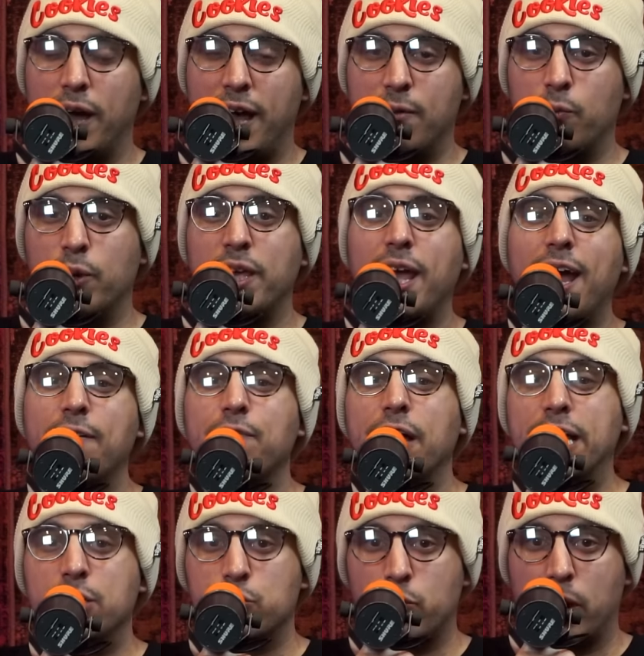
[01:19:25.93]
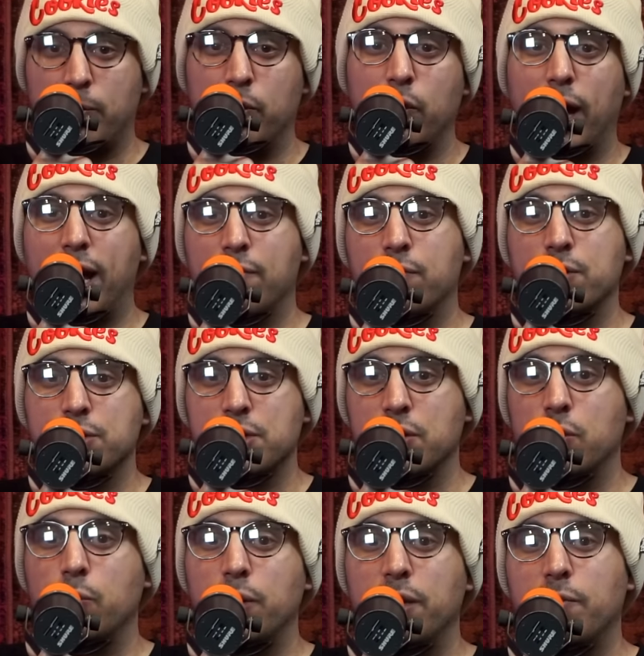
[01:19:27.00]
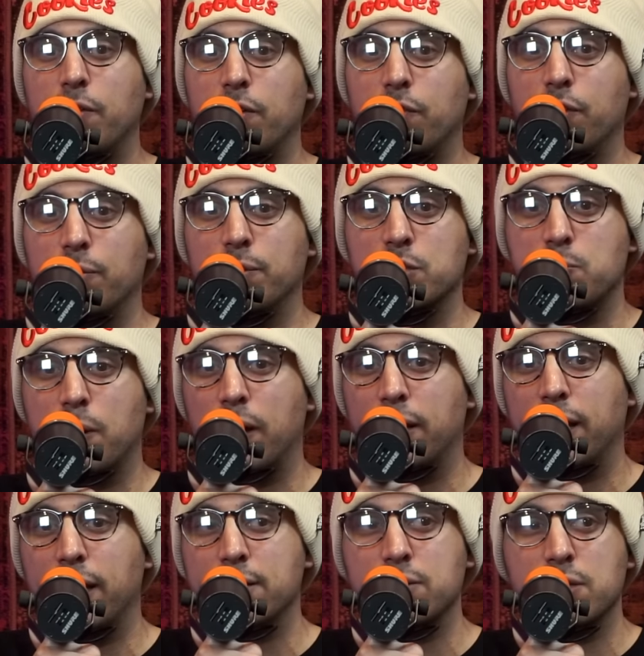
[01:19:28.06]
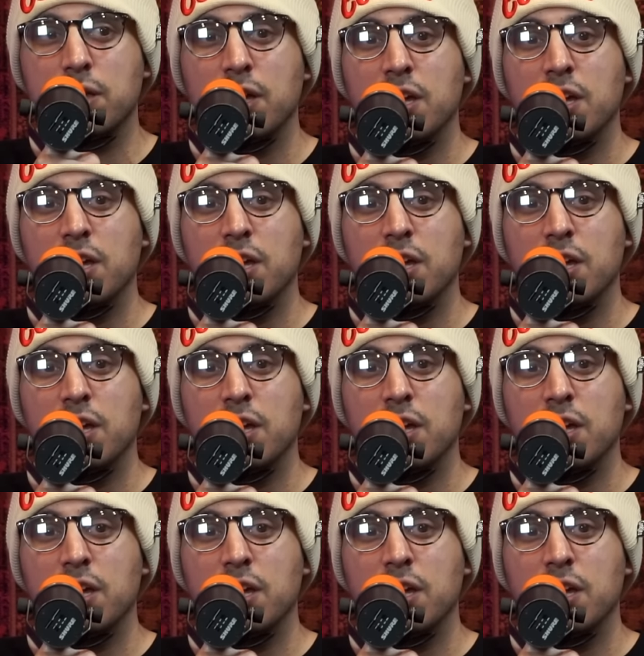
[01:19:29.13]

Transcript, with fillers: At, we have had trouble every single week we have filmed this podcast,